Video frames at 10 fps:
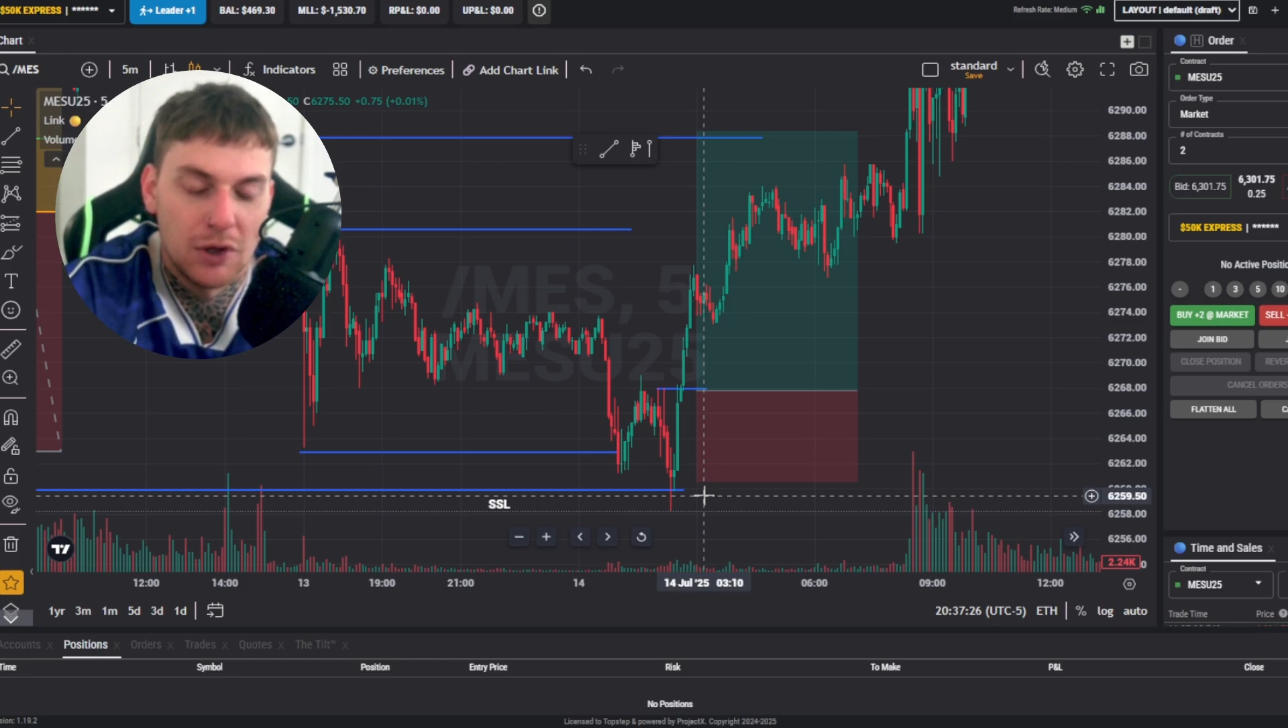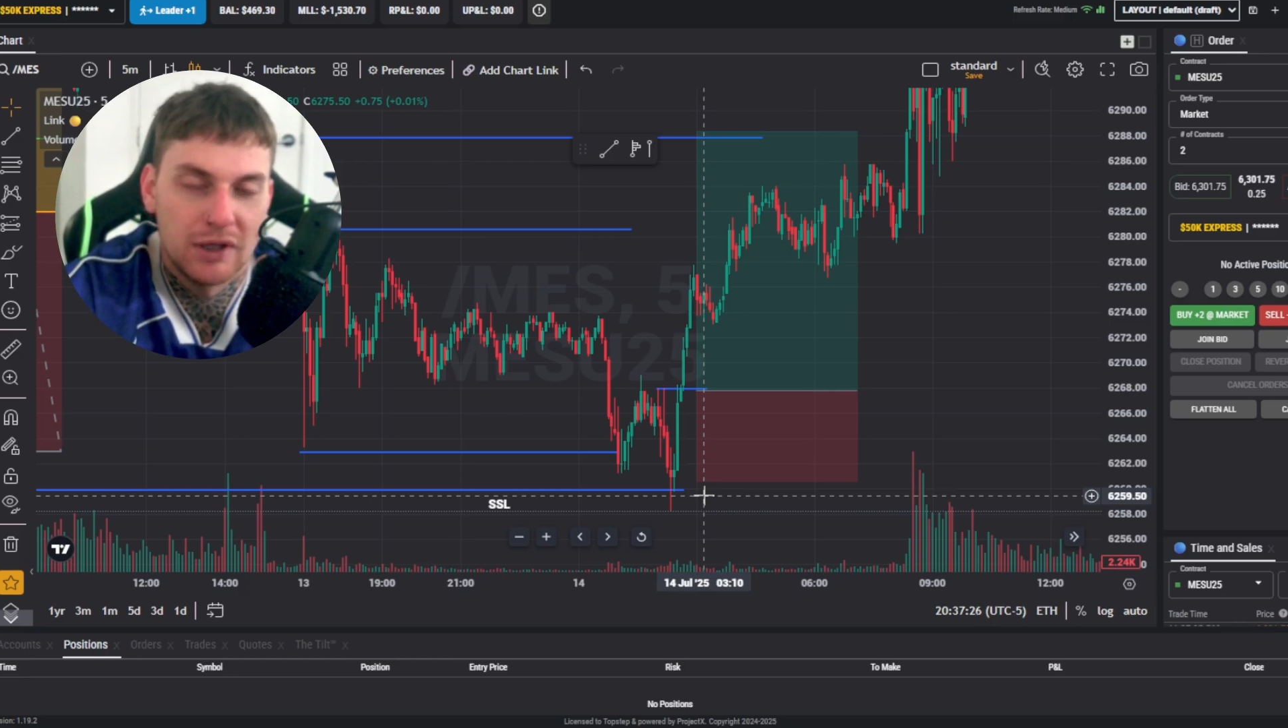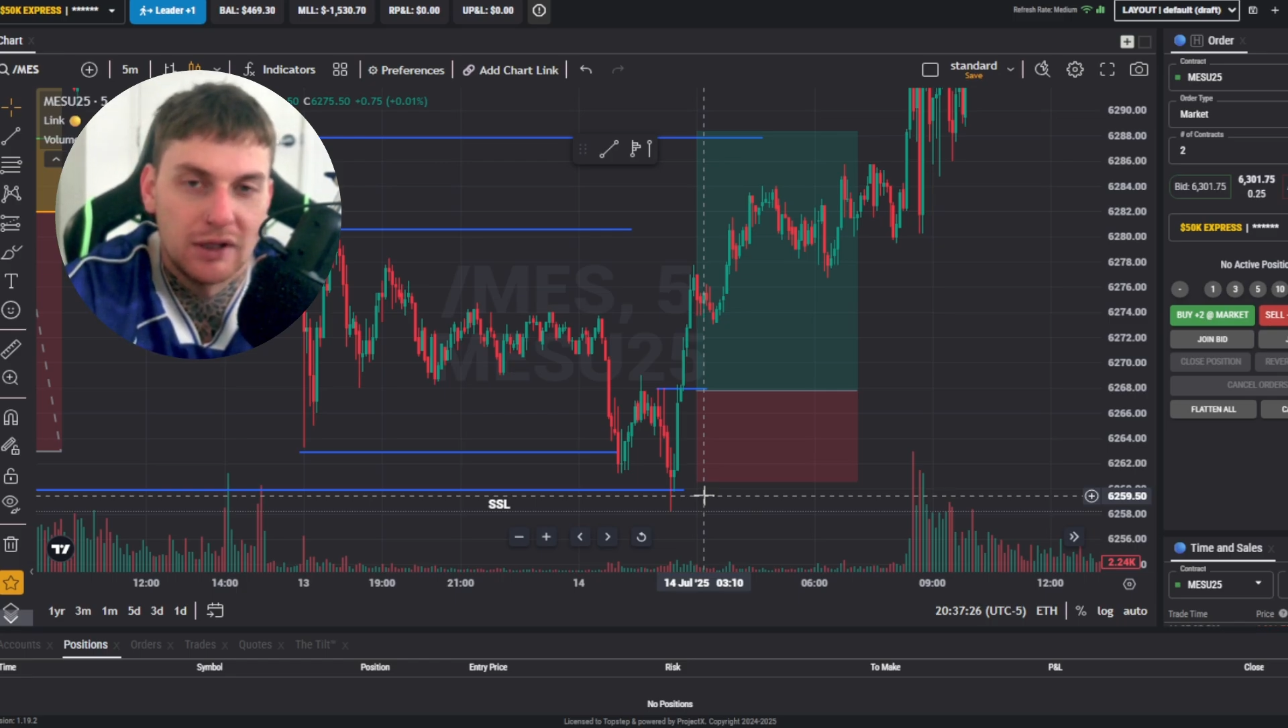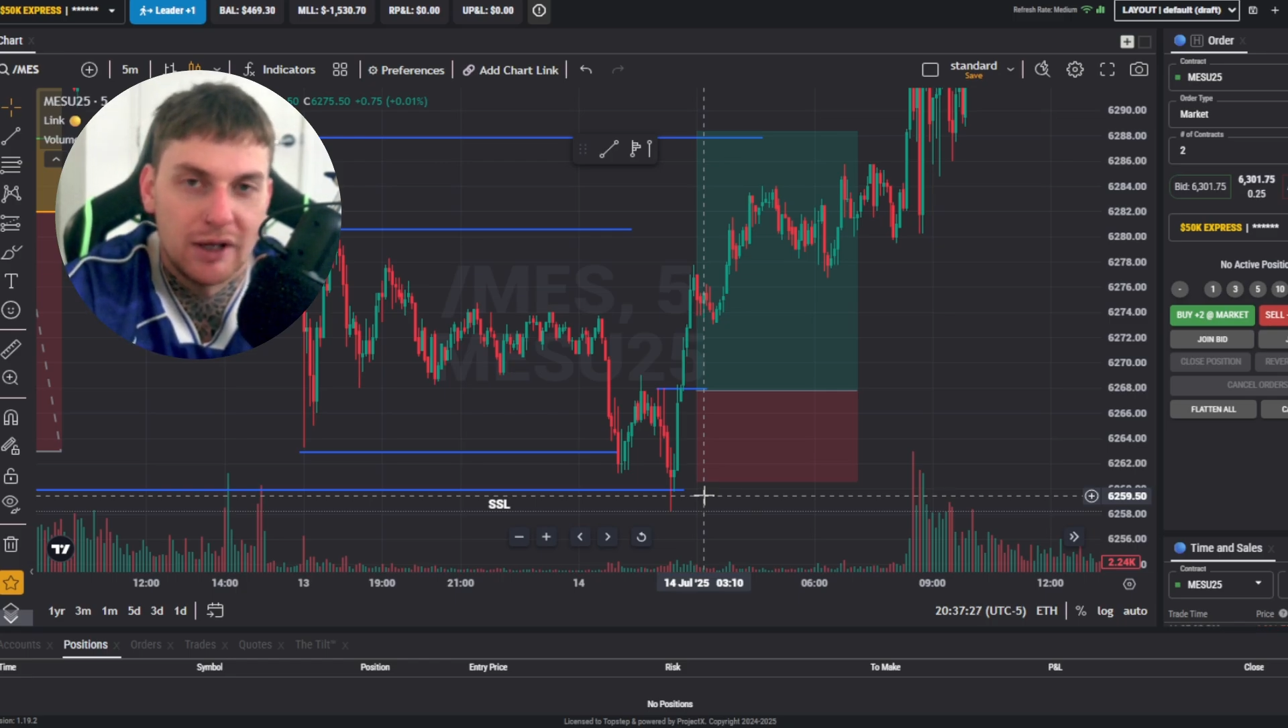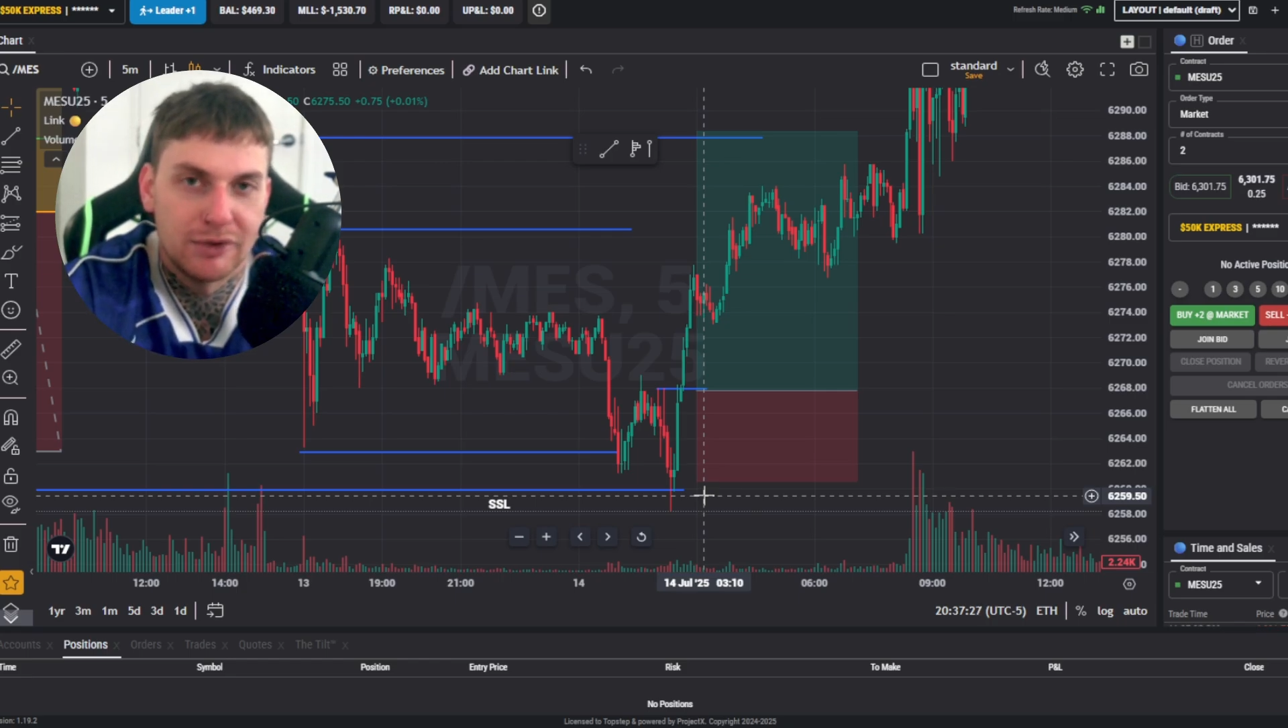only allow